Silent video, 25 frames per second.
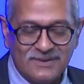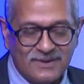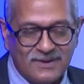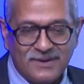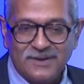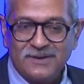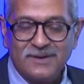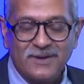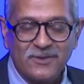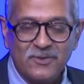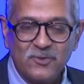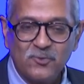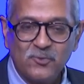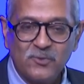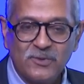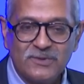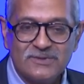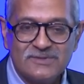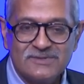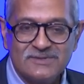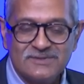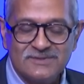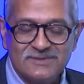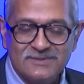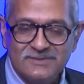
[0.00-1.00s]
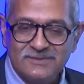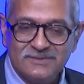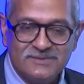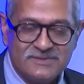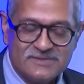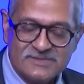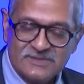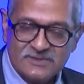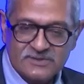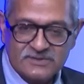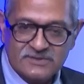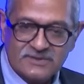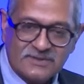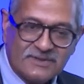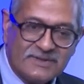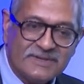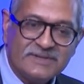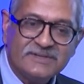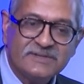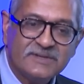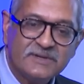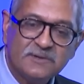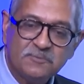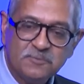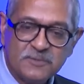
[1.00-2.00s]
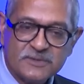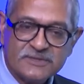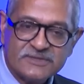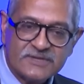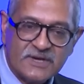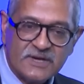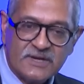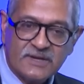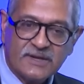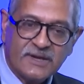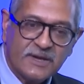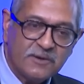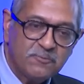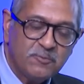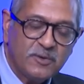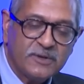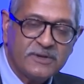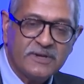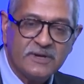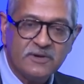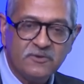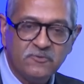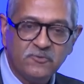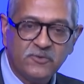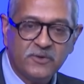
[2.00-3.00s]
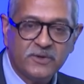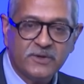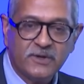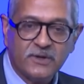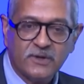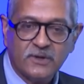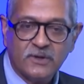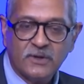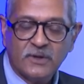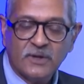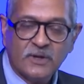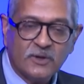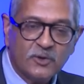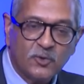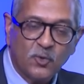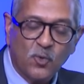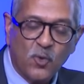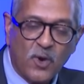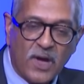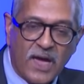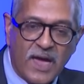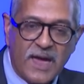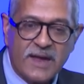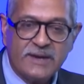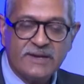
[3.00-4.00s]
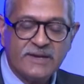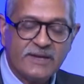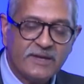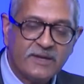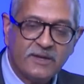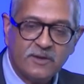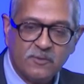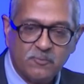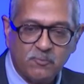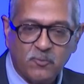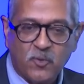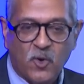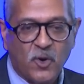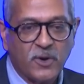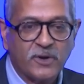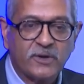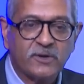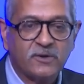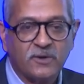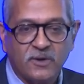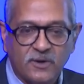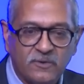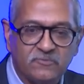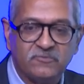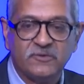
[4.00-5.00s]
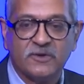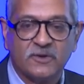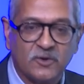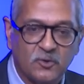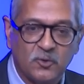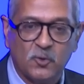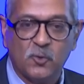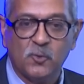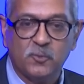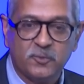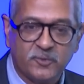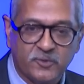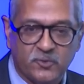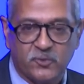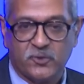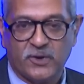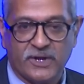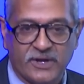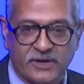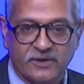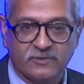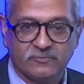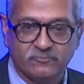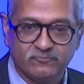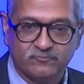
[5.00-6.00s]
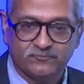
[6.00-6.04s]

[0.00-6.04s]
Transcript: In other words, this lethal missile can be delivered to any point of the globe today.